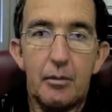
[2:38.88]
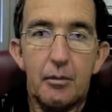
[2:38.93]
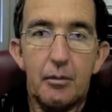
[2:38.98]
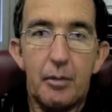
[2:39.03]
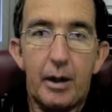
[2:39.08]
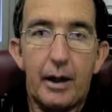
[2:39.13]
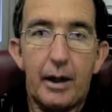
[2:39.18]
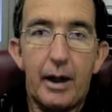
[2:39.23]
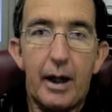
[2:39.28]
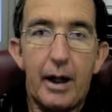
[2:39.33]

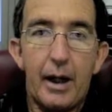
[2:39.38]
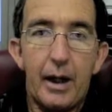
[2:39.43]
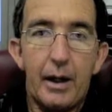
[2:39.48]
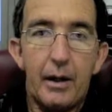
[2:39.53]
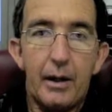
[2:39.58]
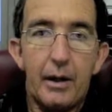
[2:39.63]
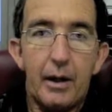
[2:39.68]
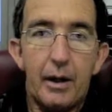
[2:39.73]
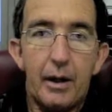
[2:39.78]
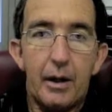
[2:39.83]
Again,
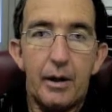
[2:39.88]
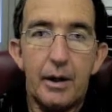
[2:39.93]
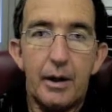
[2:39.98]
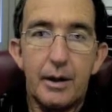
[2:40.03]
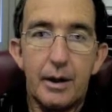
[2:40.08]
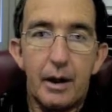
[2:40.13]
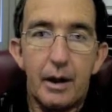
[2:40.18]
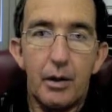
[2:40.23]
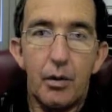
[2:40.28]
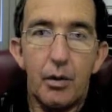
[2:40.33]
this
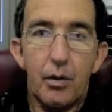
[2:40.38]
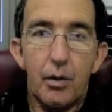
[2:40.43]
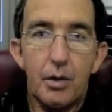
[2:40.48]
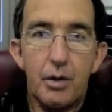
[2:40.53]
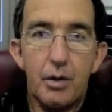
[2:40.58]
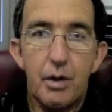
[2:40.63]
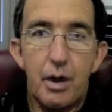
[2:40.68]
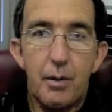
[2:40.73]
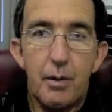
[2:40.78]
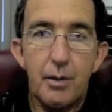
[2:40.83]
can cause
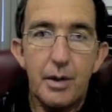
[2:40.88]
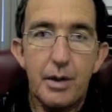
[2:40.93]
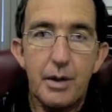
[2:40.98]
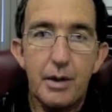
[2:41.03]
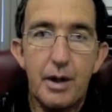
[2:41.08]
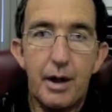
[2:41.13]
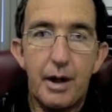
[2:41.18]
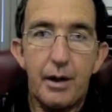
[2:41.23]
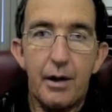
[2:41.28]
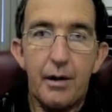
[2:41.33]
dramas
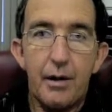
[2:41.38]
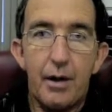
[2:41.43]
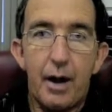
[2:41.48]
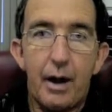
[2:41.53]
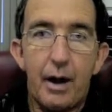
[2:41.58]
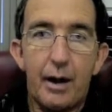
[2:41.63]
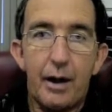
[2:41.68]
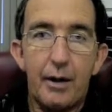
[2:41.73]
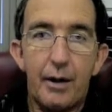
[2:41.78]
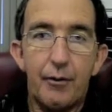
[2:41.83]
down the track
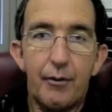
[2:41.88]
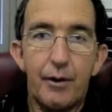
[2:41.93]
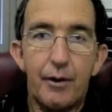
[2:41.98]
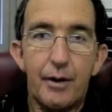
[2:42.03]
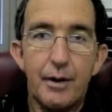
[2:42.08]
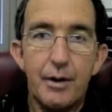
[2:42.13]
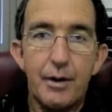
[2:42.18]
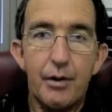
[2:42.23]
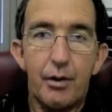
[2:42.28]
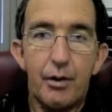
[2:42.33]
if it's
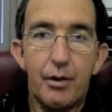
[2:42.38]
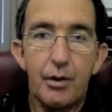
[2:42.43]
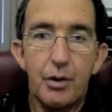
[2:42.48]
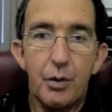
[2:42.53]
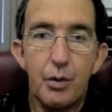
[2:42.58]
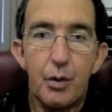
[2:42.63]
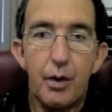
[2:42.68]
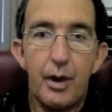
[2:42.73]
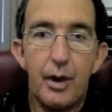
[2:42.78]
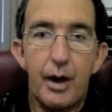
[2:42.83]
not
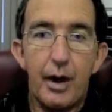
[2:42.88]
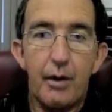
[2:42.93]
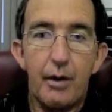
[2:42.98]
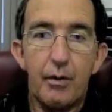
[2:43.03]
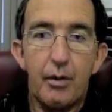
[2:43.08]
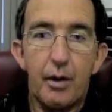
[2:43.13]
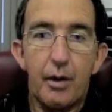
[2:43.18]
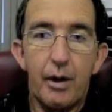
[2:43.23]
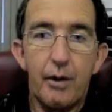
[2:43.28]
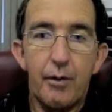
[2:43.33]
sorted out
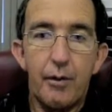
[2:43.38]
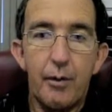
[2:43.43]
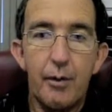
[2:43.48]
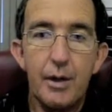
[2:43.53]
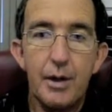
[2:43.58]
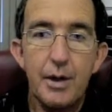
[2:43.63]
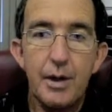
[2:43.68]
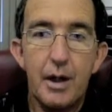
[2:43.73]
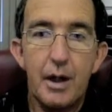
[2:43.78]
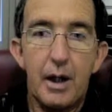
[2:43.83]
right from the
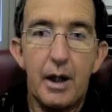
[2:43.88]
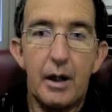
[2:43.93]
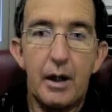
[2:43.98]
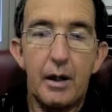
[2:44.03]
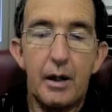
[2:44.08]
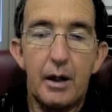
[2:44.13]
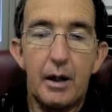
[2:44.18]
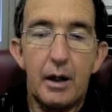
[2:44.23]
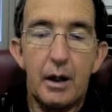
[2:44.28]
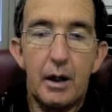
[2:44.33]
start.
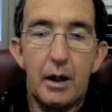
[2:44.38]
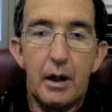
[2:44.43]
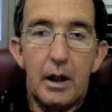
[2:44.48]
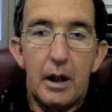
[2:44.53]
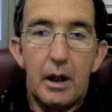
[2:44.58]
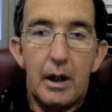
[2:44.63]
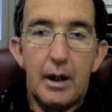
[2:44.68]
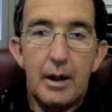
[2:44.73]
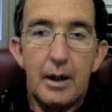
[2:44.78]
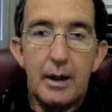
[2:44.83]

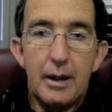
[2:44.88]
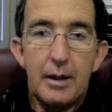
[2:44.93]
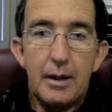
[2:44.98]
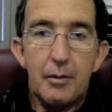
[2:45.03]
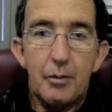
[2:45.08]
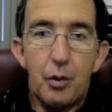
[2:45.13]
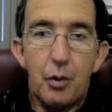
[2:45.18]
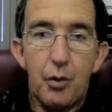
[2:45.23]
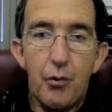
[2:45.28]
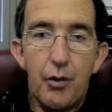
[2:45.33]

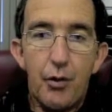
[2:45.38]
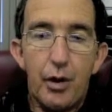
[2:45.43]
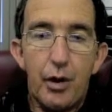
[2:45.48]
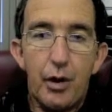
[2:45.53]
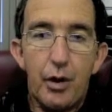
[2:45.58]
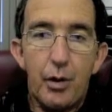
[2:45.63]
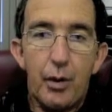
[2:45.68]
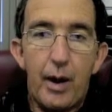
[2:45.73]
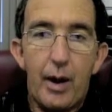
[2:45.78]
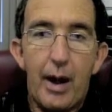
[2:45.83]

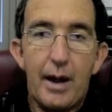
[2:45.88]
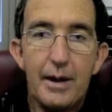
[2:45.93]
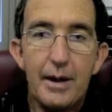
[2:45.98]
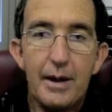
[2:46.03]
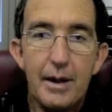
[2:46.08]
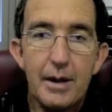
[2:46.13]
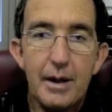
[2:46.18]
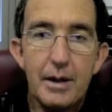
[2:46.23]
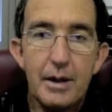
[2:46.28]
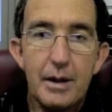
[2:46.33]
Also,
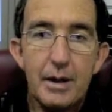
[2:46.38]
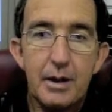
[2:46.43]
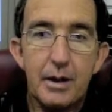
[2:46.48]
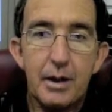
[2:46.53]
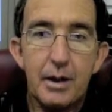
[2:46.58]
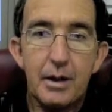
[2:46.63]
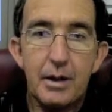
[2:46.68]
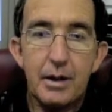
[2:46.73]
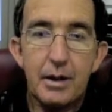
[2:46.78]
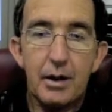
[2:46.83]
access into
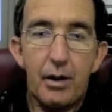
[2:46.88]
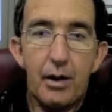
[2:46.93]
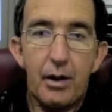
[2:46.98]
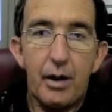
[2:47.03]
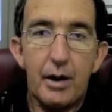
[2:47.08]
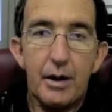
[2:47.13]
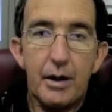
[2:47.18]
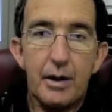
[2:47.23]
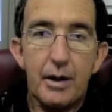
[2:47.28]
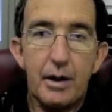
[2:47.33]
the site
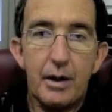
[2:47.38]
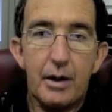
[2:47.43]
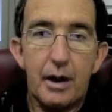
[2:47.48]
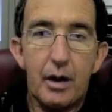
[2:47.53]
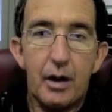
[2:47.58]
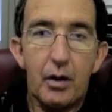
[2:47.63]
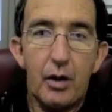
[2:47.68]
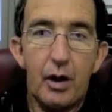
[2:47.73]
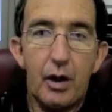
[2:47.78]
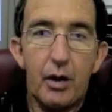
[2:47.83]
is a
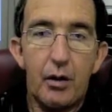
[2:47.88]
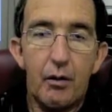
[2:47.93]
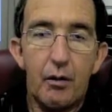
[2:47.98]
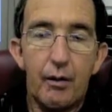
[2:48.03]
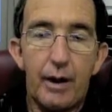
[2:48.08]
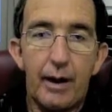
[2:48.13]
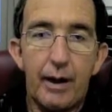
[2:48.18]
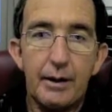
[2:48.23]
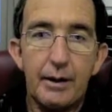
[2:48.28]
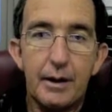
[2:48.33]
critical
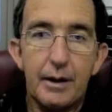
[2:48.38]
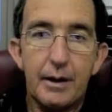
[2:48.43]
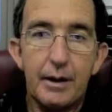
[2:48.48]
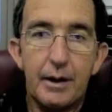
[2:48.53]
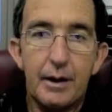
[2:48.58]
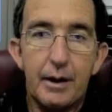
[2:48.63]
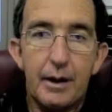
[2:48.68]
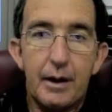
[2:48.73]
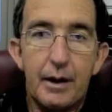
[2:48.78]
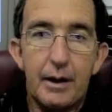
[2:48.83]
factor.
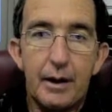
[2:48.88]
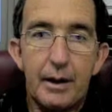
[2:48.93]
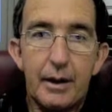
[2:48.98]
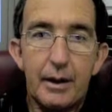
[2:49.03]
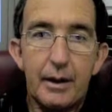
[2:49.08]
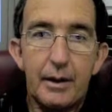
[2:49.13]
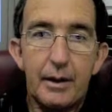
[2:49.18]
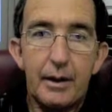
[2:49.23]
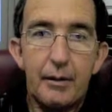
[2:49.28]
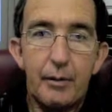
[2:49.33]

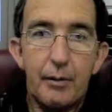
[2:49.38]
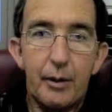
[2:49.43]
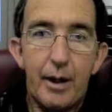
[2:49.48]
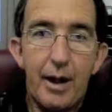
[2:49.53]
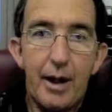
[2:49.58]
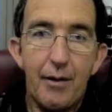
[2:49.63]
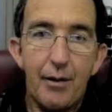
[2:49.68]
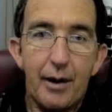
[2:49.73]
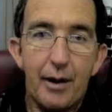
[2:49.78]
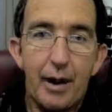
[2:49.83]
If we
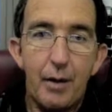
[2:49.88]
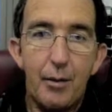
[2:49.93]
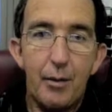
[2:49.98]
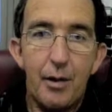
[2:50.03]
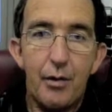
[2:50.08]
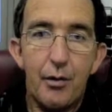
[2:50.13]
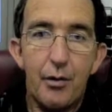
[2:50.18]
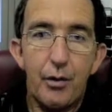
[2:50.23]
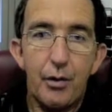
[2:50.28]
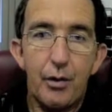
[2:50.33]
have to come in
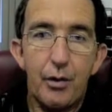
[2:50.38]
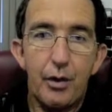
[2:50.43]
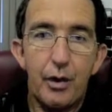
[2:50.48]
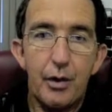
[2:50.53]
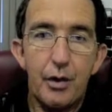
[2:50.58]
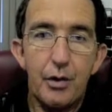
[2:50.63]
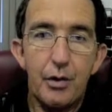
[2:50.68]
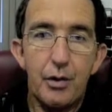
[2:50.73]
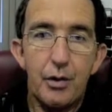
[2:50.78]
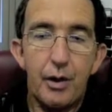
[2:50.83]
through an
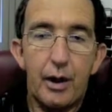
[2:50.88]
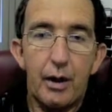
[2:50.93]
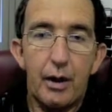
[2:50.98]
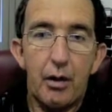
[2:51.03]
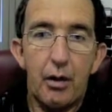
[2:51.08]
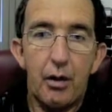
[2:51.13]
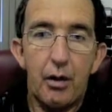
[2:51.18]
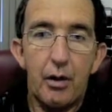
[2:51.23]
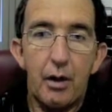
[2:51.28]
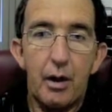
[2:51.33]
adjoining lot,